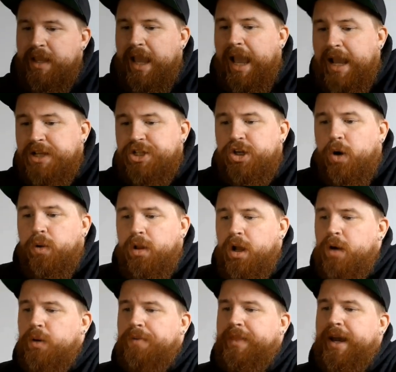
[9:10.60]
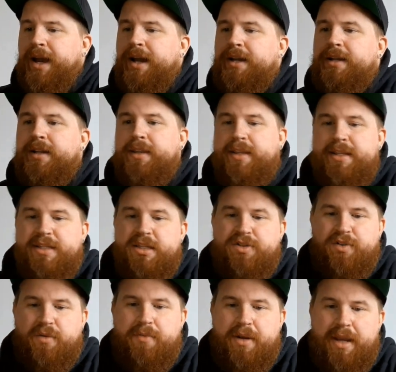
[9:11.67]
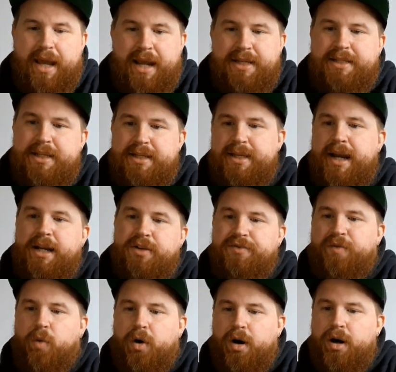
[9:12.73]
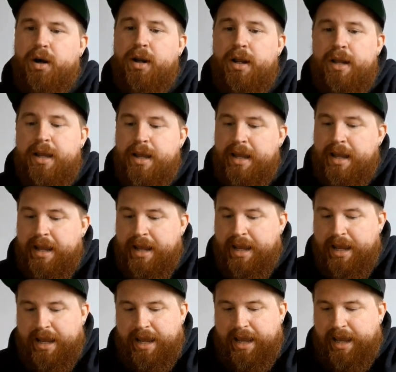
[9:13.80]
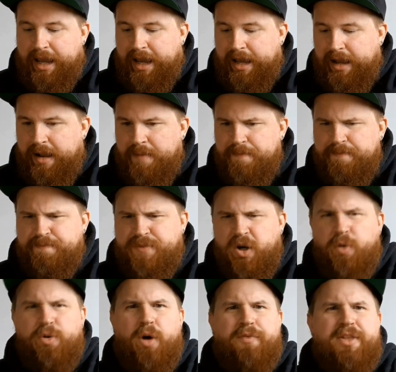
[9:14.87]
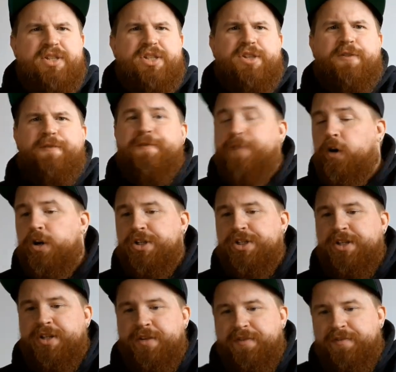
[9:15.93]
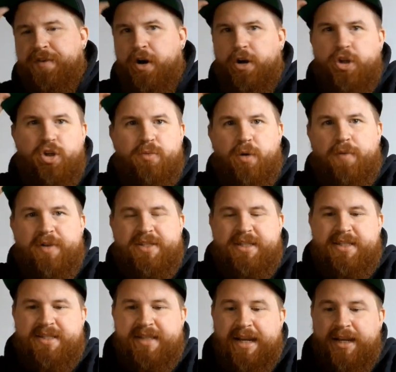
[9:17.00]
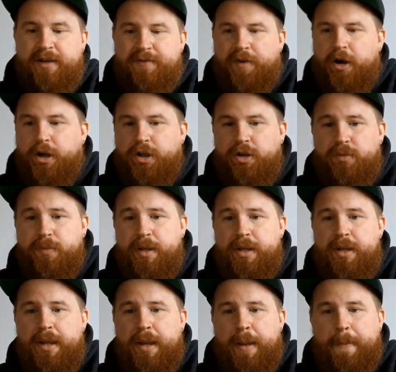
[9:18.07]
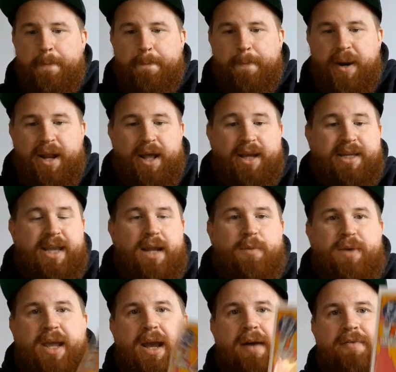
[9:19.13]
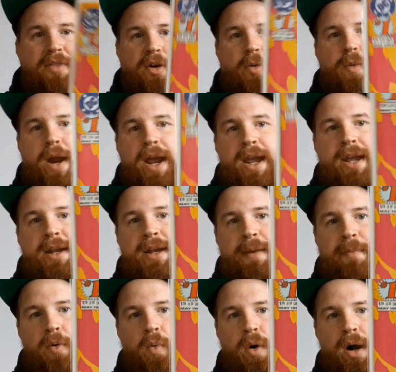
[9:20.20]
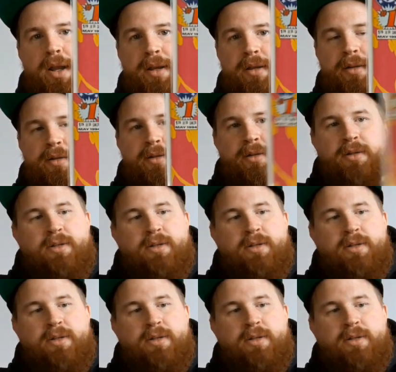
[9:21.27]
And to go along with that, this is from 1994. Don't know if this is the first volume or if it's the second volume. But again, we have The Ray, number one.